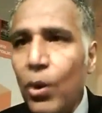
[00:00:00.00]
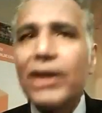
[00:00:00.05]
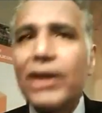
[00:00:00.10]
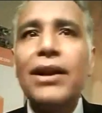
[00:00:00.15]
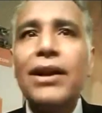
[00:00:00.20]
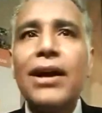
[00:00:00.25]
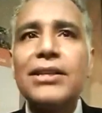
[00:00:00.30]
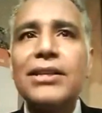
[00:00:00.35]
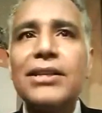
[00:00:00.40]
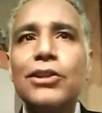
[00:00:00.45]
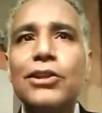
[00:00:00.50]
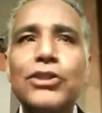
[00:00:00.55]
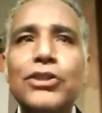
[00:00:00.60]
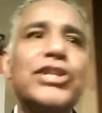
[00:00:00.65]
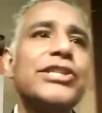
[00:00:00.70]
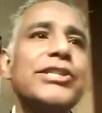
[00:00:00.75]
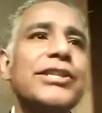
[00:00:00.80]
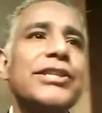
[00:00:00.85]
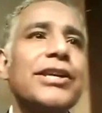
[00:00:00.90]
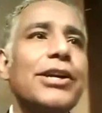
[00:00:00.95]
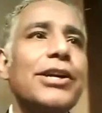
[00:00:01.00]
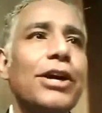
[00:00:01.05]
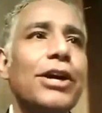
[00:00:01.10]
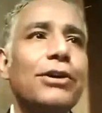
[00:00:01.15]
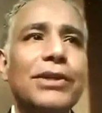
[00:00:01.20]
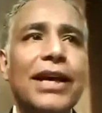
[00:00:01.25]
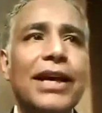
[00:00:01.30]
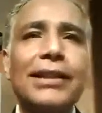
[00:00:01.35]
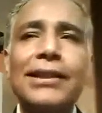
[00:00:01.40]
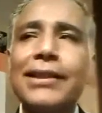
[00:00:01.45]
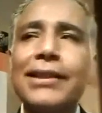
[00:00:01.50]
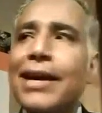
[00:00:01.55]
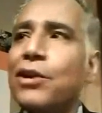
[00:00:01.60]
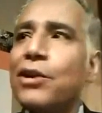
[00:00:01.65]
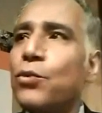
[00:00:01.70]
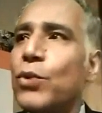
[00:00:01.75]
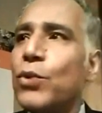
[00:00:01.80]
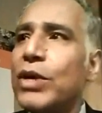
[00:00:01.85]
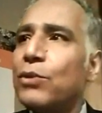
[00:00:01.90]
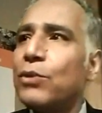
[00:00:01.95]
One last logistical note, and
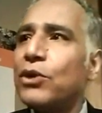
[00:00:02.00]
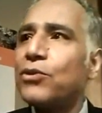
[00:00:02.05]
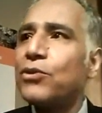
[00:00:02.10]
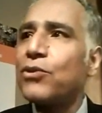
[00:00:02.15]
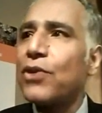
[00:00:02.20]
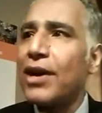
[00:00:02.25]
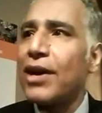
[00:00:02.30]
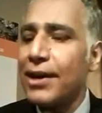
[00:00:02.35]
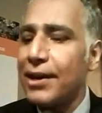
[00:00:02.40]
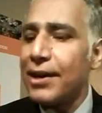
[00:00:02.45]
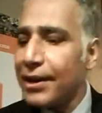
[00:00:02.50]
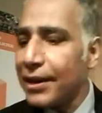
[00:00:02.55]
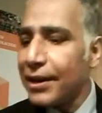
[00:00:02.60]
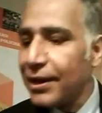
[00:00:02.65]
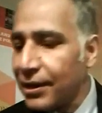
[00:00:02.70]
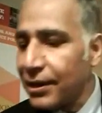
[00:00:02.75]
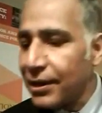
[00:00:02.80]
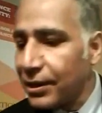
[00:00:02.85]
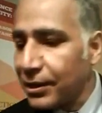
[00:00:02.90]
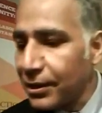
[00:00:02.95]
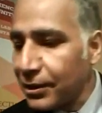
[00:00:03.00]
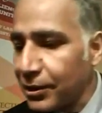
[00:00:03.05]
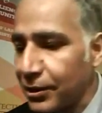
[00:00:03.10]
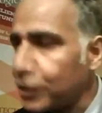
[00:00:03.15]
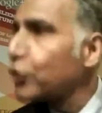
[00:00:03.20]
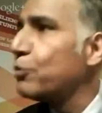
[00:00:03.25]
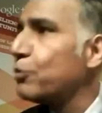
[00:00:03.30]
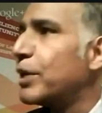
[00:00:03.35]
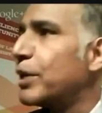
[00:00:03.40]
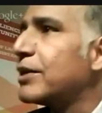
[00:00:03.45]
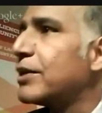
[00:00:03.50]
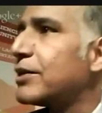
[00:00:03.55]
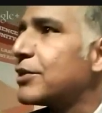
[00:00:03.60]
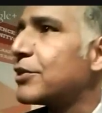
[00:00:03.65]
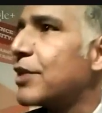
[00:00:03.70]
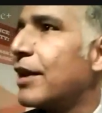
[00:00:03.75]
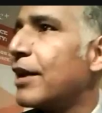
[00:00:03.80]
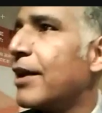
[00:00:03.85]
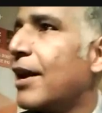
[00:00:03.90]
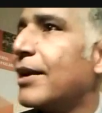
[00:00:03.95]
then we will try in 2
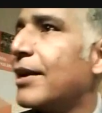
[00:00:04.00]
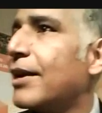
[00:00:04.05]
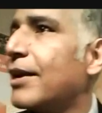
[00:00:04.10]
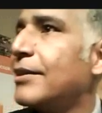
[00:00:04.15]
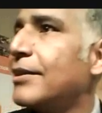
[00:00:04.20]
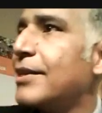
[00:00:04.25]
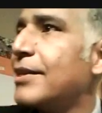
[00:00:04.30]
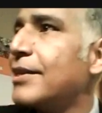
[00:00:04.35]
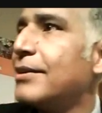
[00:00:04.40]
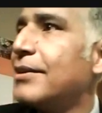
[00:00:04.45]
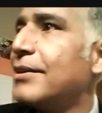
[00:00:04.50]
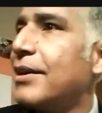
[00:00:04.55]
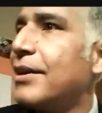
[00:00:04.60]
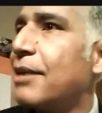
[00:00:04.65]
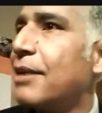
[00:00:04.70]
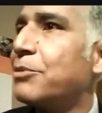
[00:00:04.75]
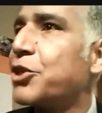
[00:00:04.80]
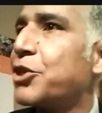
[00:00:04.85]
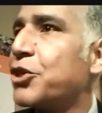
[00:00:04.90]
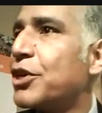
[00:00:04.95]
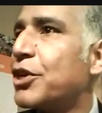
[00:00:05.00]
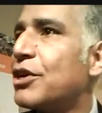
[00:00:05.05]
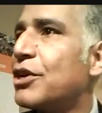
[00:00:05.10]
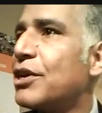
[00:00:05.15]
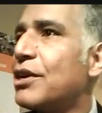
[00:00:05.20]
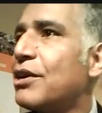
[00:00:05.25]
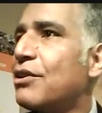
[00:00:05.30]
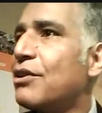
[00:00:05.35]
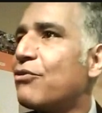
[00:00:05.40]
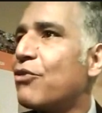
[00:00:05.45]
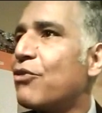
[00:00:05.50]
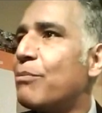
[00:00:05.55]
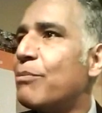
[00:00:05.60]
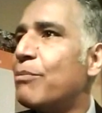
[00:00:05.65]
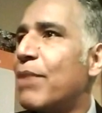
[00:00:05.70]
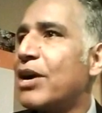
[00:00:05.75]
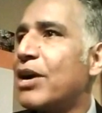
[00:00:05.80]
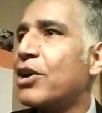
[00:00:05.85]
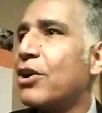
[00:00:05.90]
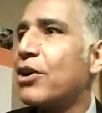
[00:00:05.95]
minutes, and I'll get the signal, I'm sure,
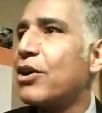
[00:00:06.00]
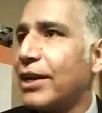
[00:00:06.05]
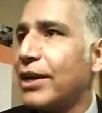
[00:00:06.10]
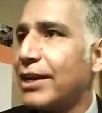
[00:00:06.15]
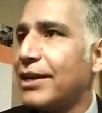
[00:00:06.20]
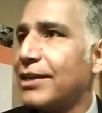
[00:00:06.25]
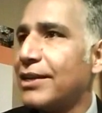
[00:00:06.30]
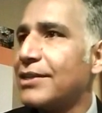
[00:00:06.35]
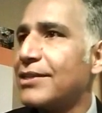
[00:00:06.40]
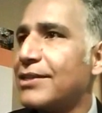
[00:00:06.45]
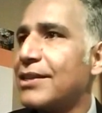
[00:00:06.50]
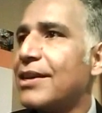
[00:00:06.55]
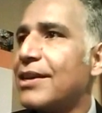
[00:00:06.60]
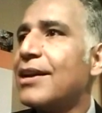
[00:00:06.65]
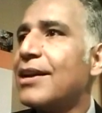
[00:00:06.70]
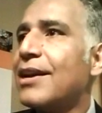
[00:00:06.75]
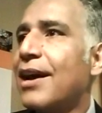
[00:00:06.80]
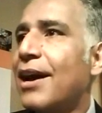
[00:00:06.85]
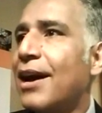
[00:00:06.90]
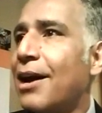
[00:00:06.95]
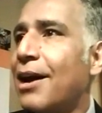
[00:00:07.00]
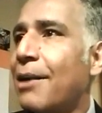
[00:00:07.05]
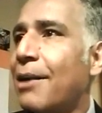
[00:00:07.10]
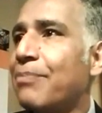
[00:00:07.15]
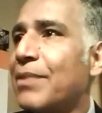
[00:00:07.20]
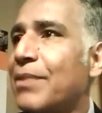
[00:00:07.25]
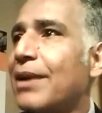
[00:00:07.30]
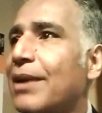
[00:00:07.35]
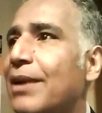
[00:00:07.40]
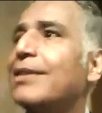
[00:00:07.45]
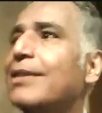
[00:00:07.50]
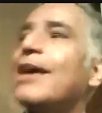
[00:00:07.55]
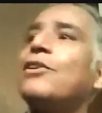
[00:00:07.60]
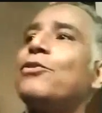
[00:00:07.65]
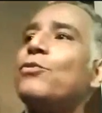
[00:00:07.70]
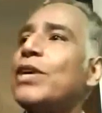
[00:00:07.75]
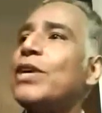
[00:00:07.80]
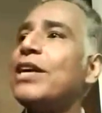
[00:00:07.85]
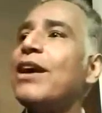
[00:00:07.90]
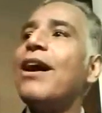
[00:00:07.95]
from my colleagues,
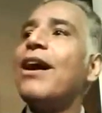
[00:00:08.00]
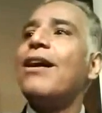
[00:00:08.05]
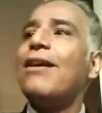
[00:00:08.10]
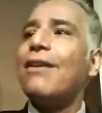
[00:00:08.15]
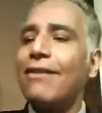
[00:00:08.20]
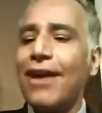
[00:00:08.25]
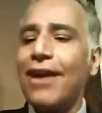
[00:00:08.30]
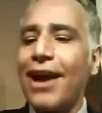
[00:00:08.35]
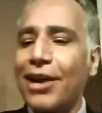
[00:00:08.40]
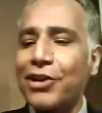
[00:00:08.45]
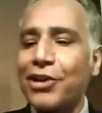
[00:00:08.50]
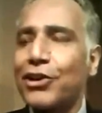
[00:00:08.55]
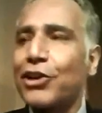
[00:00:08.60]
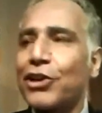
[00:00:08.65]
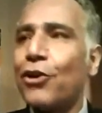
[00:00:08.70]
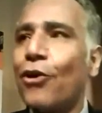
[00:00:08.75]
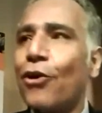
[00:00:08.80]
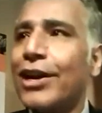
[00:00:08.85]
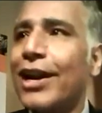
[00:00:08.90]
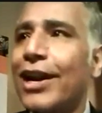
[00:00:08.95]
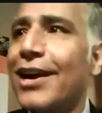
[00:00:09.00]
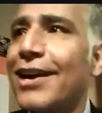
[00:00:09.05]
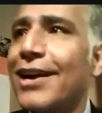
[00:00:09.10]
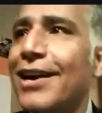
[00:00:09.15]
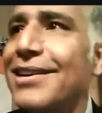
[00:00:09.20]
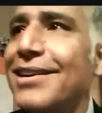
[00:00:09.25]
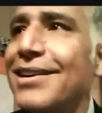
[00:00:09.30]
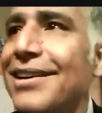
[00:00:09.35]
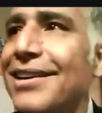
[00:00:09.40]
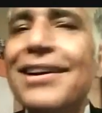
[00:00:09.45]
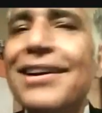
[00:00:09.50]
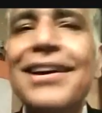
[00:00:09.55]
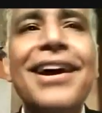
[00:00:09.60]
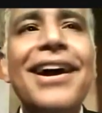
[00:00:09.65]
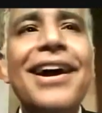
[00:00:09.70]
that we are actually online.